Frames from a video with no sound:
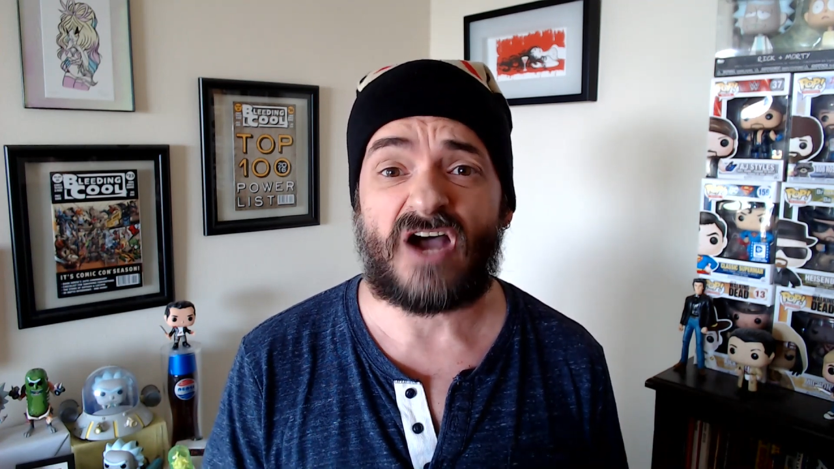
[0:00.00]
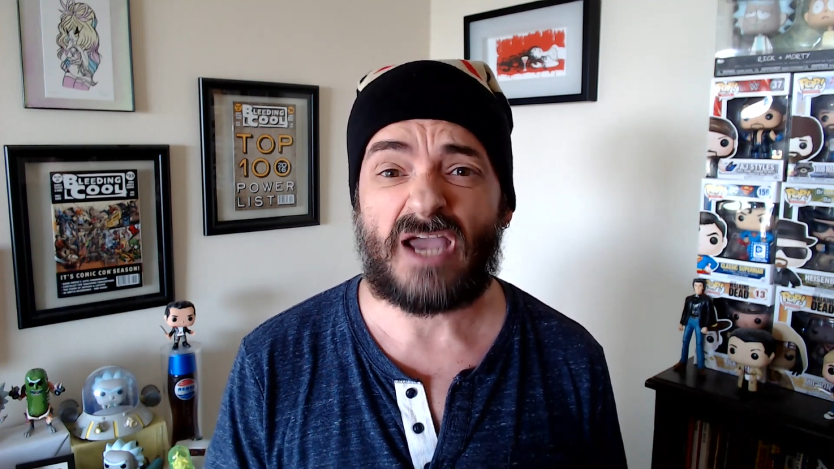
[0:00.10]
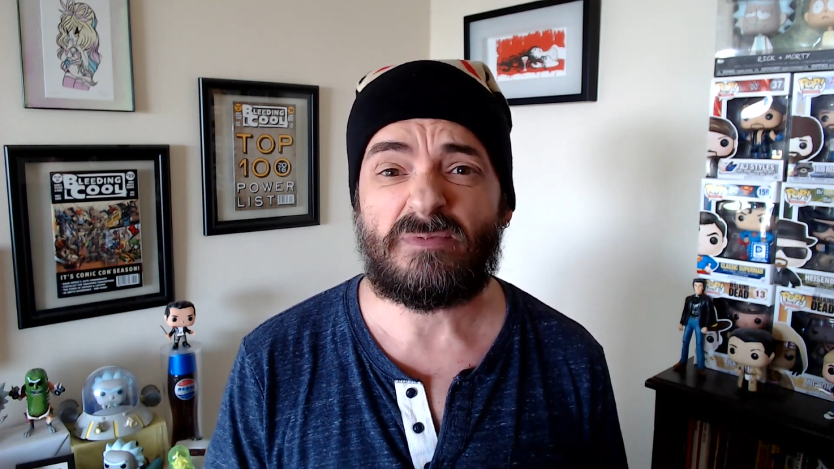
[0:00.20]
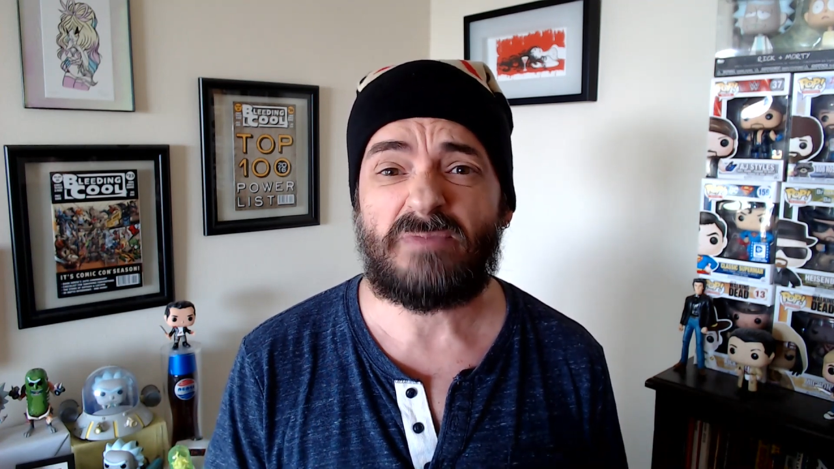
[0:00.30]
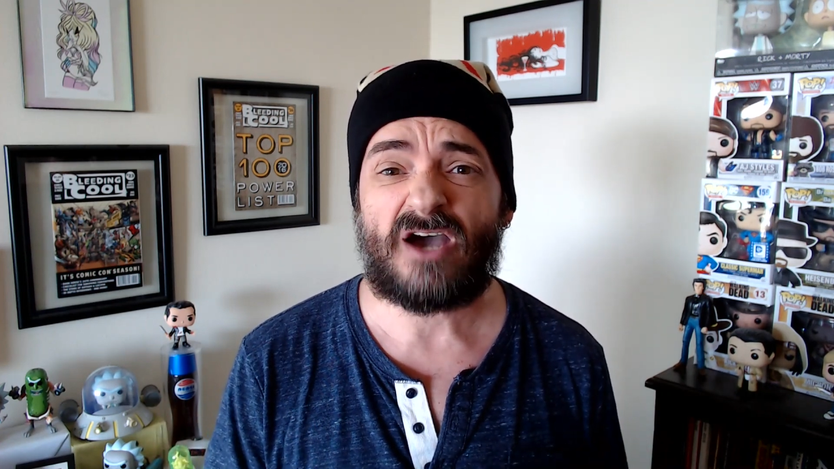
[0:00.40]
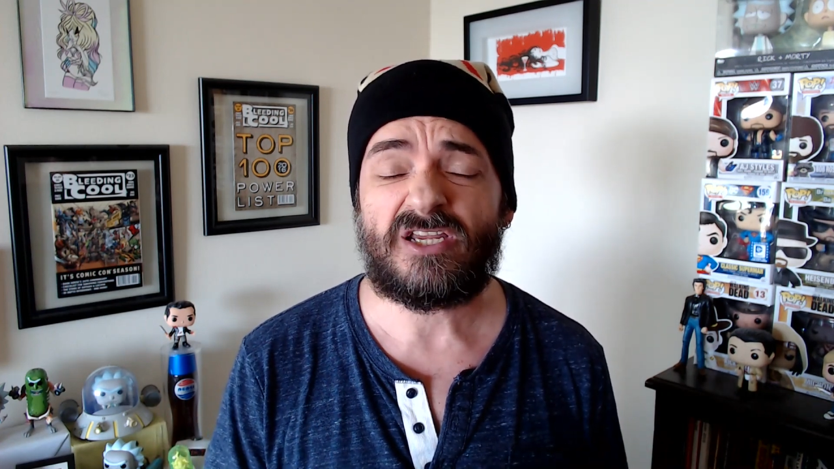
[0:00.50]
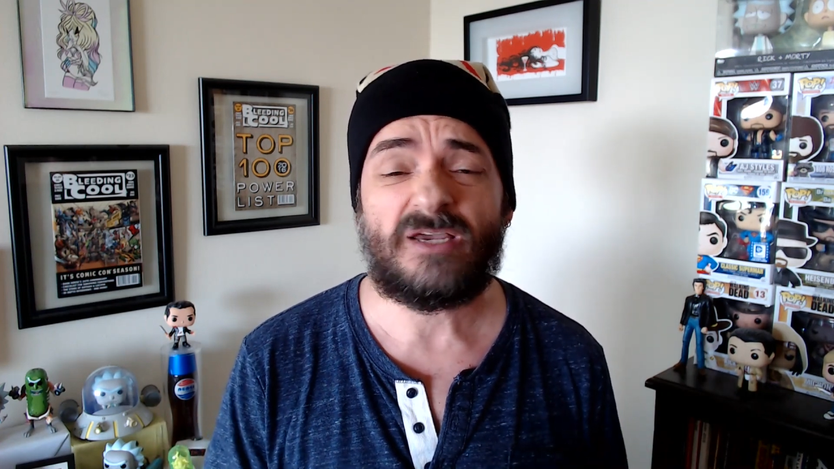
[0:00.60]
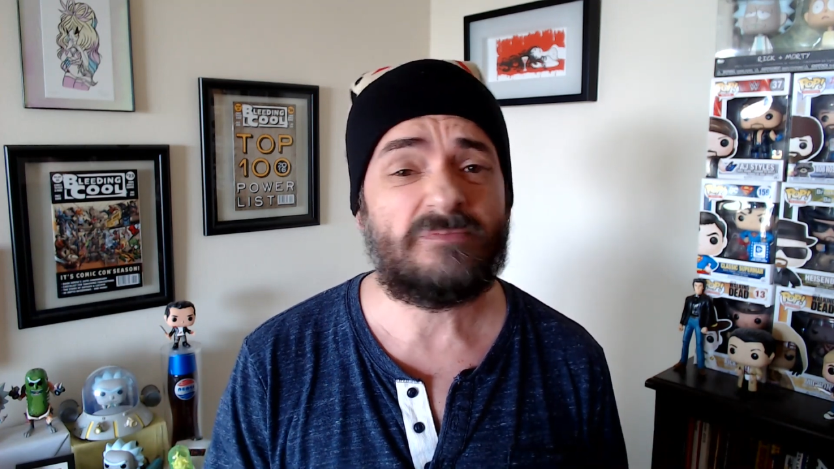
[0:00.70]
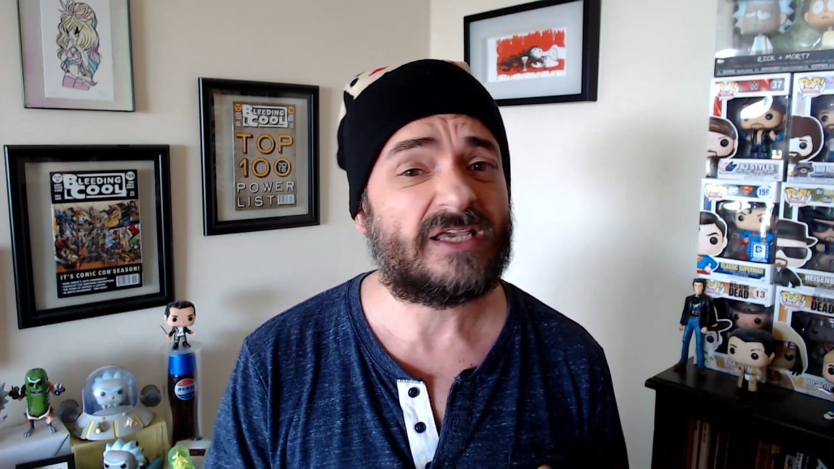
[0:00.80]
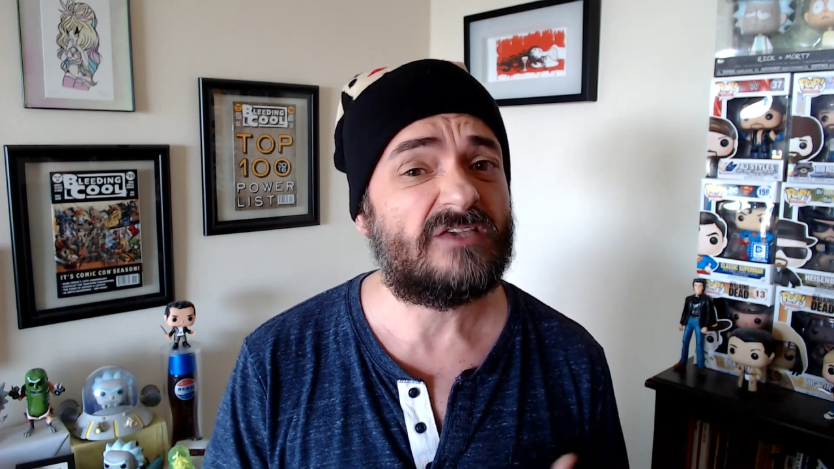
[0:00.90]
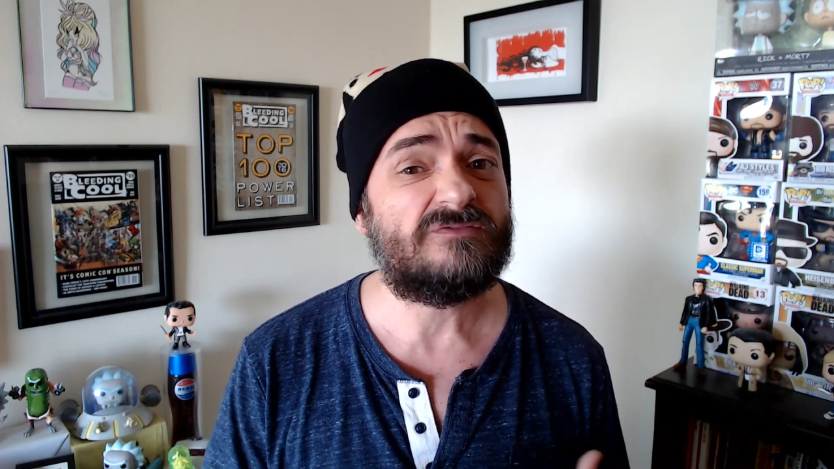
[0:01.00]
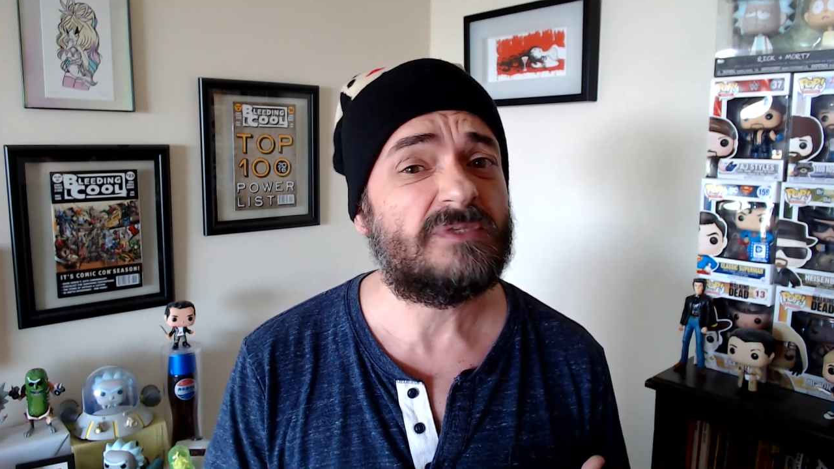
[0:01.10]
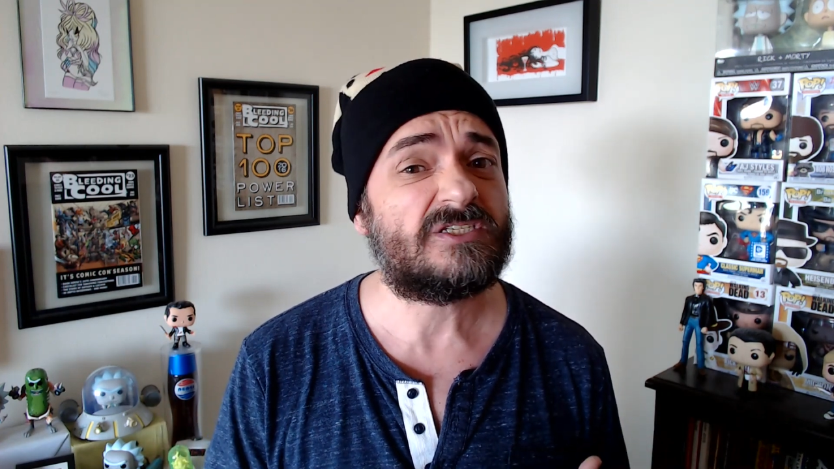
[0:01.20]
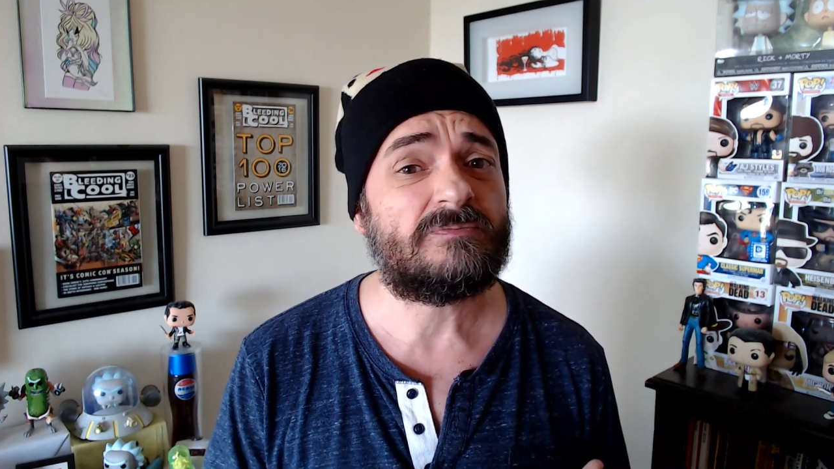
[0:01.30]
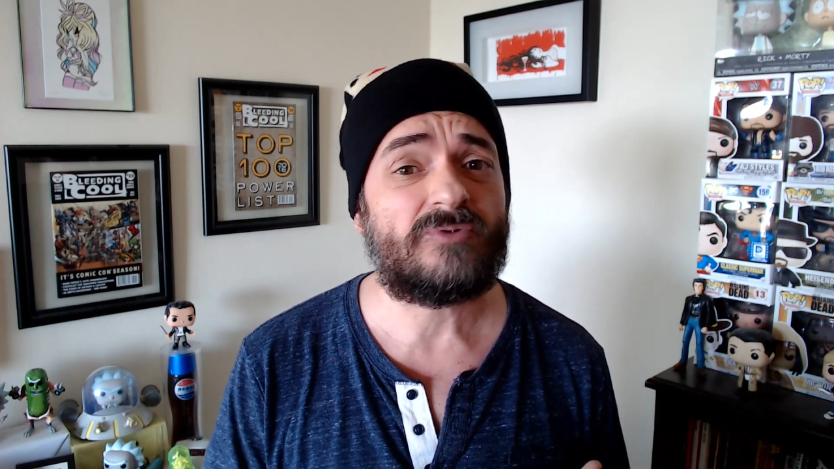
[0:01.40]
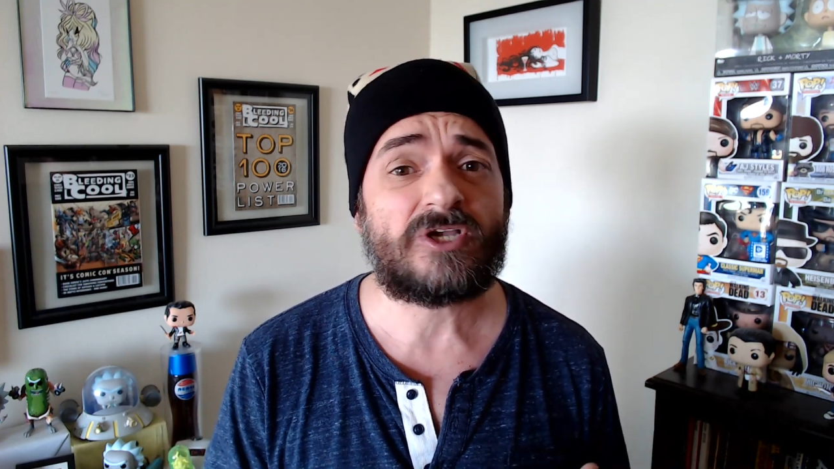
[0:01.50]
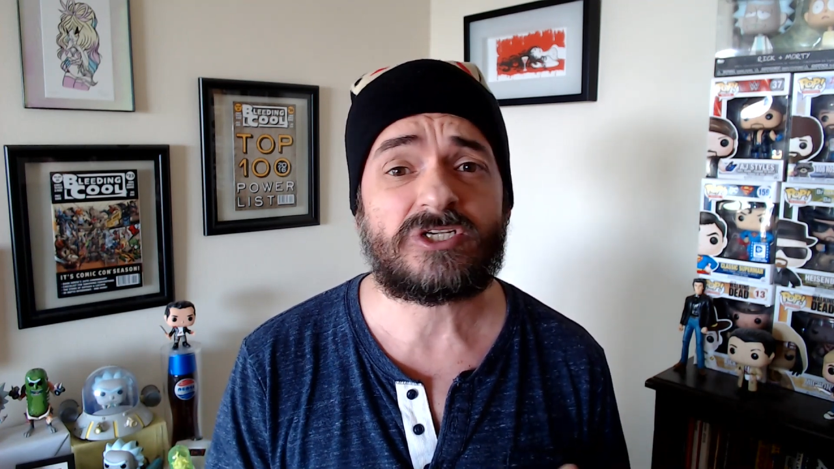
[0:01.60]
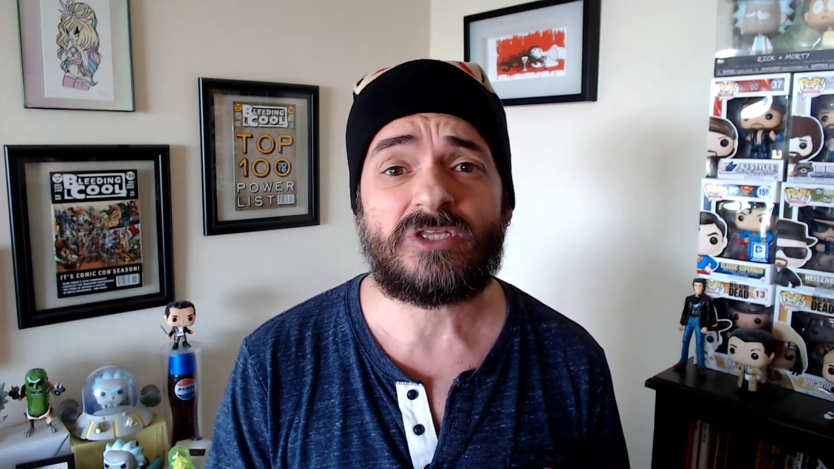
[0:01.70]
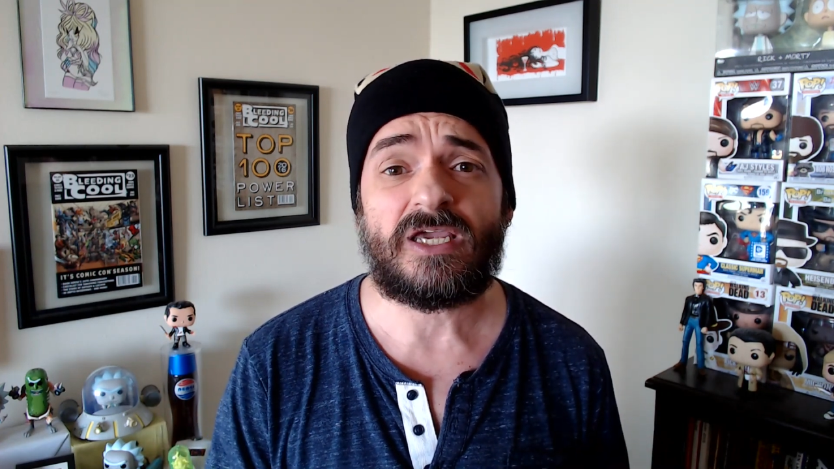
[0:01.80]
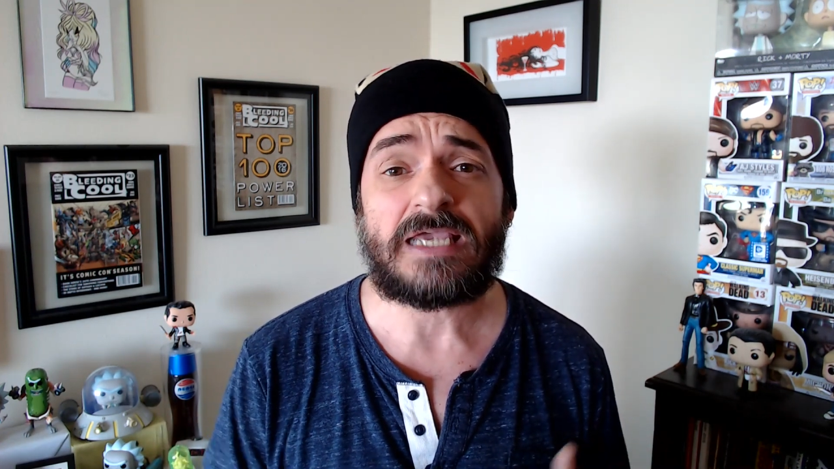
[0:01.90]
vibe about him that gives me this
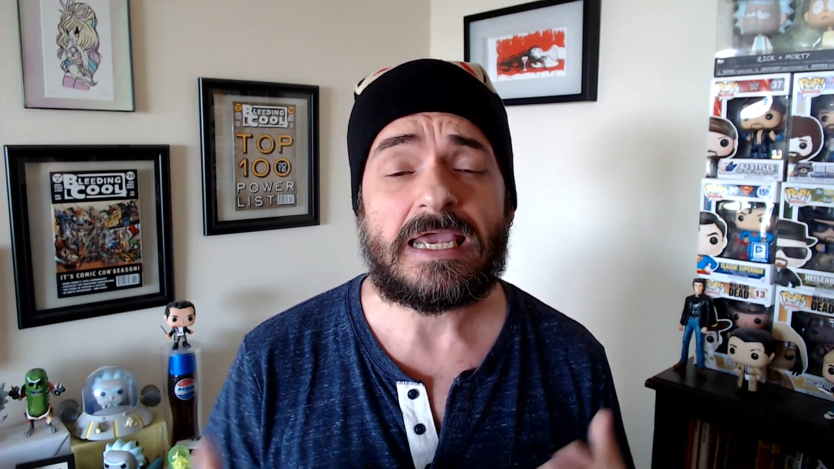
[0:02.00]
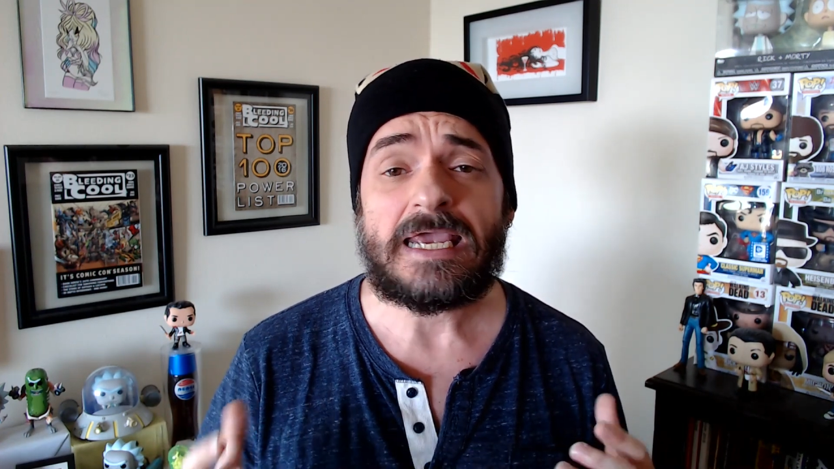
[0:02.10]
impression like